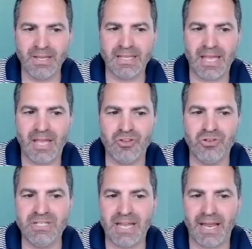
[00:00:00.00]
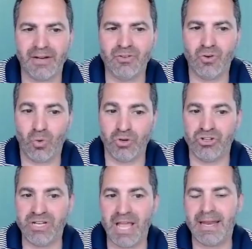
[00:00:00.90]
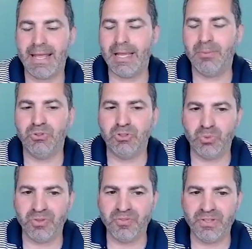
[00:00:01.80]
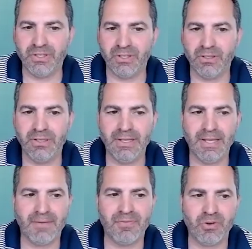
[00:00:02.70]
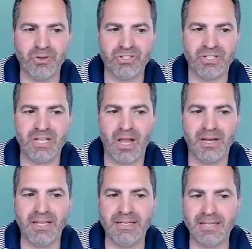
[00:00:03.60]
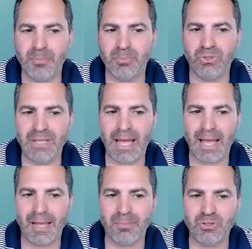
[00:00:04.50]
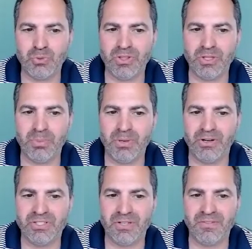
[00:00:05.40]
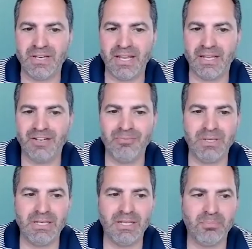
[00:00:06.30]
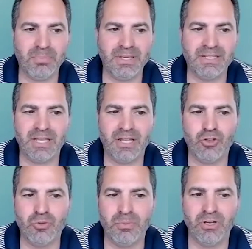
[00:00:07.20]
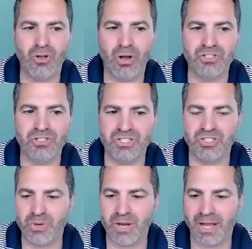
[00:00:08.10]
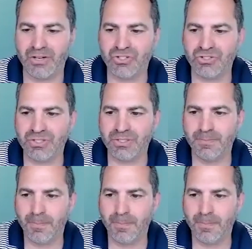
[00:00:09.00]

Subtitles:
can you detect, or is your data able to reveal, if there is a tiny temporal lag between the appearance of negative media peaks and human consciousness reactions?